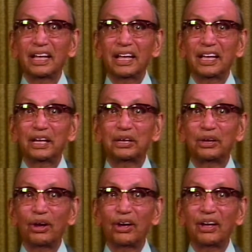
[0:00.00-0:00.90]
he
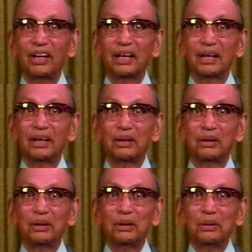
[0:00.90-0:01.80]
saw
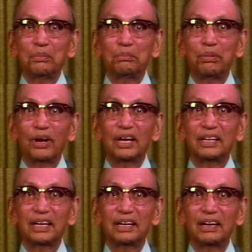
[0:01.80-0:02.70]
boys
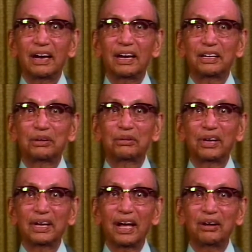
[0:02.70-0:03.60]
and girls
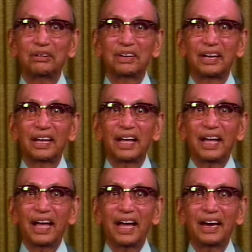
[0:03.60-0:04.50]
going out
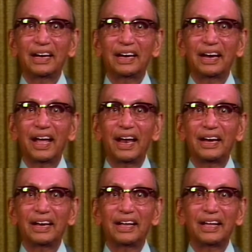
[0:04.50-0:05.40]
hand in hand.